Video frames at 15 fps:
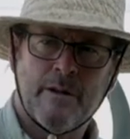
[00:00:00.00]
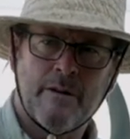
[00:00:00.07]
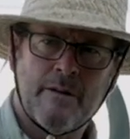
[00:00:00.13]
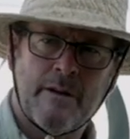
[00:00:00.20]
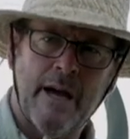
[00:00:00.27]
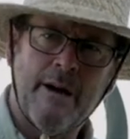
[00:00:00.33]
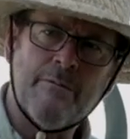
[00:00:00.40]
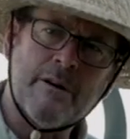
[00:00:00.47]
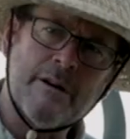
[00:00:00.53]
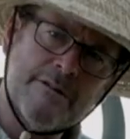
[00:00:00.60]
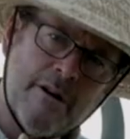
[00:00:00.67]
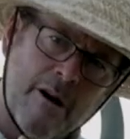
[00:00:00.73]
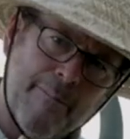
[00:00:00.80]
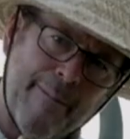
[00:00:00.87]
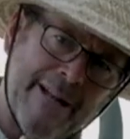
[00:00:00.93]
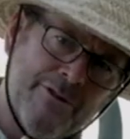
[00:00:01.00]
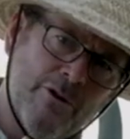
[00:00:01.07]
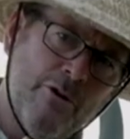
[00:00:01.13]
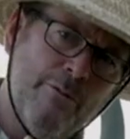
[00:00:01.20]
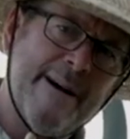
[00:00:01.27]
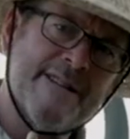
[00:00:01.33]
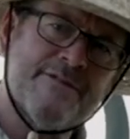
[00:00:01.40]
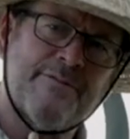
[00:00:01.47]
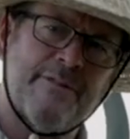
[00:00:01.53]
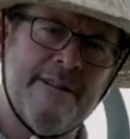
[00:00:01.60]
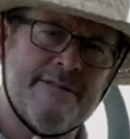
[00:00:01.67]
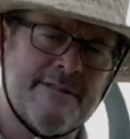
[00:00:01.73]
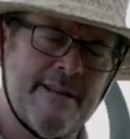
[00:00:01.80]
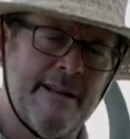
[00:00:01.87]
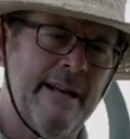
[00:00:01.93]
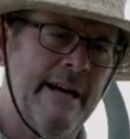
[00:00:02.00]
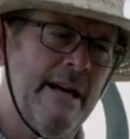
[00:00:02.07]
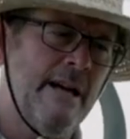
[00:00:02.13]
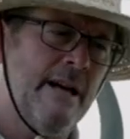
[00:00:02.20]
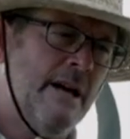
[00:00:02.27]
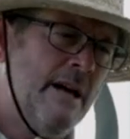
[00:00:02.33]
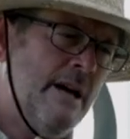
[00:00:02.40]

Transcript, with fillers: Okay, we're going to talk about two best friends today.